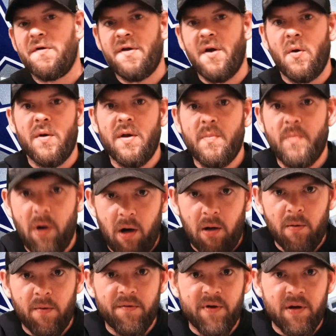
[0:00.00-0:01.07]
Tony
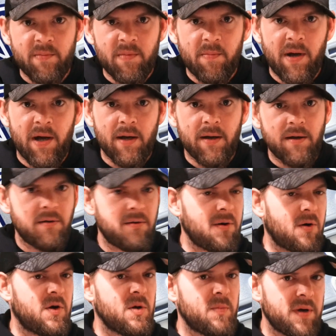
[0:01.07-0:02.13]
Pollard's coming back, and
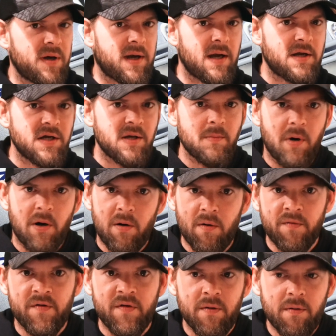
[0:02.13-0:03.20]
he'll be catching
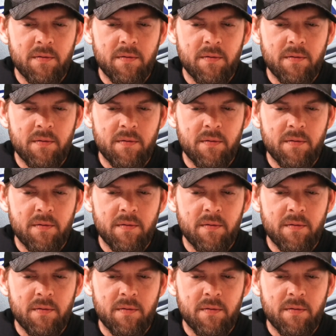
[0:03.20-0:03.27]
balls.